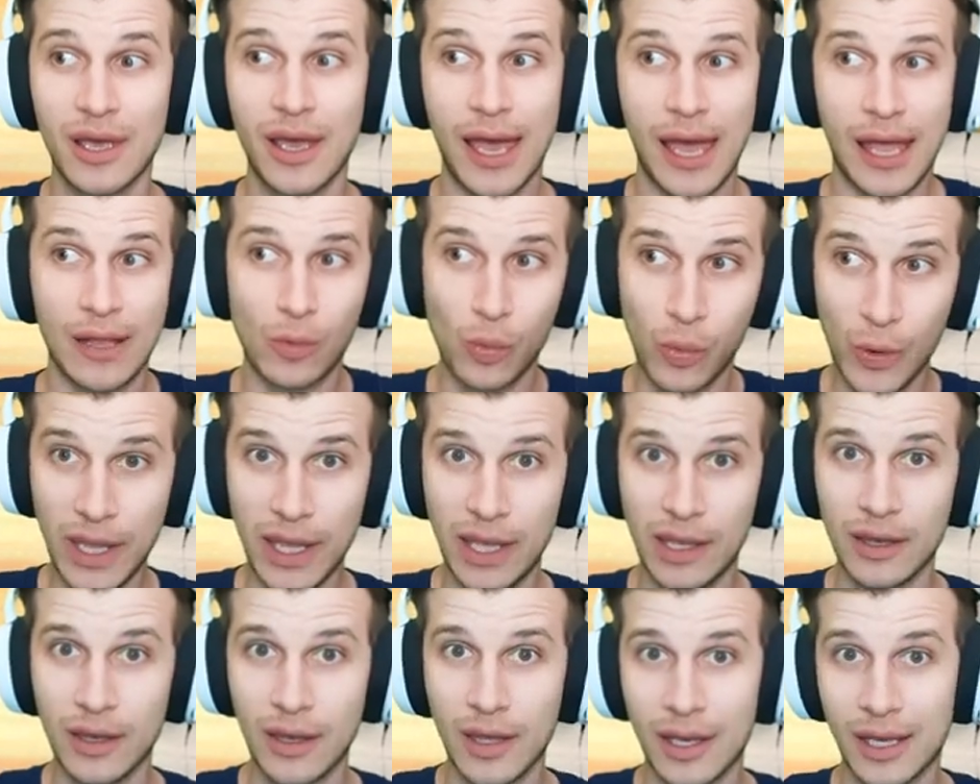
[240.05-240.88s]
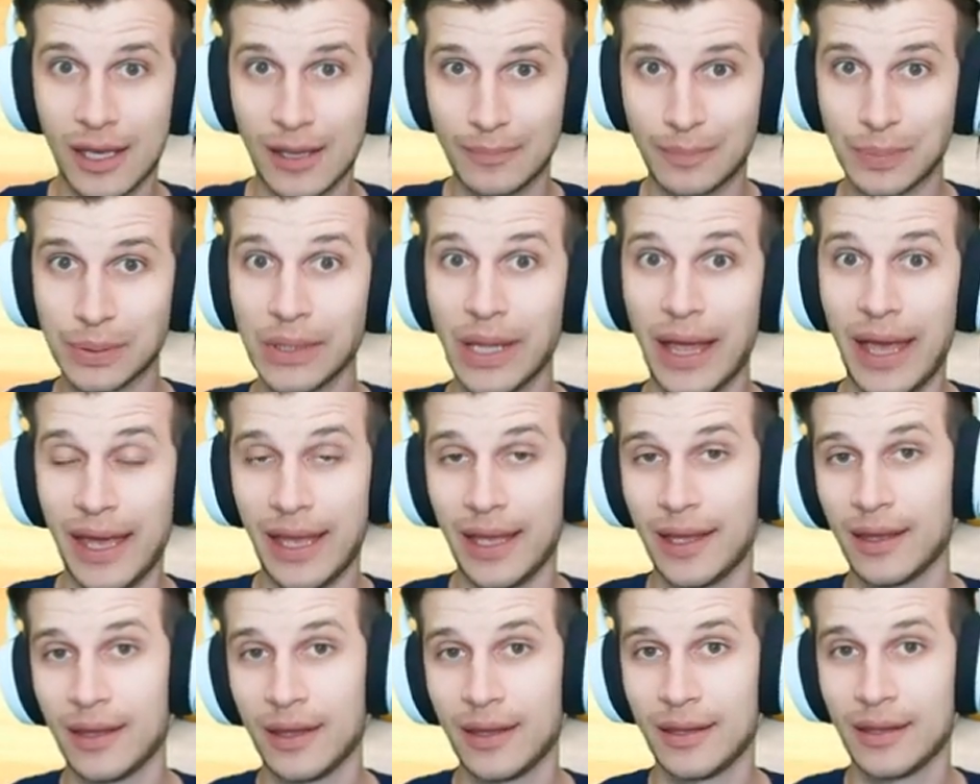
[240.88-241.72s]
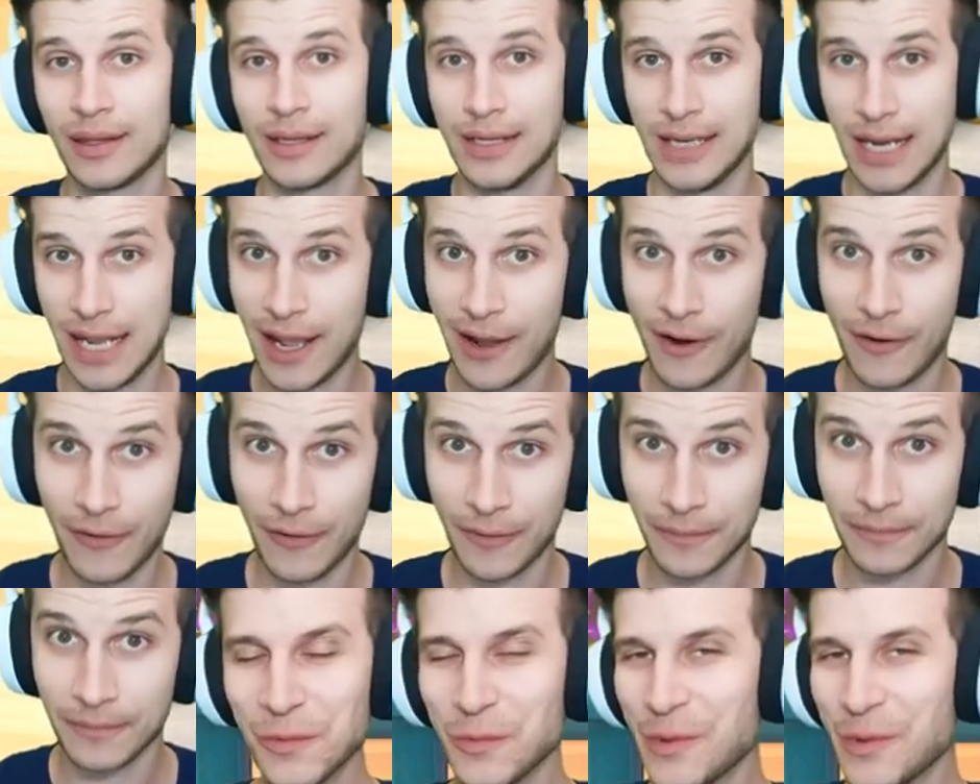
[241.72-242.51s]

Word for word: and we can play near.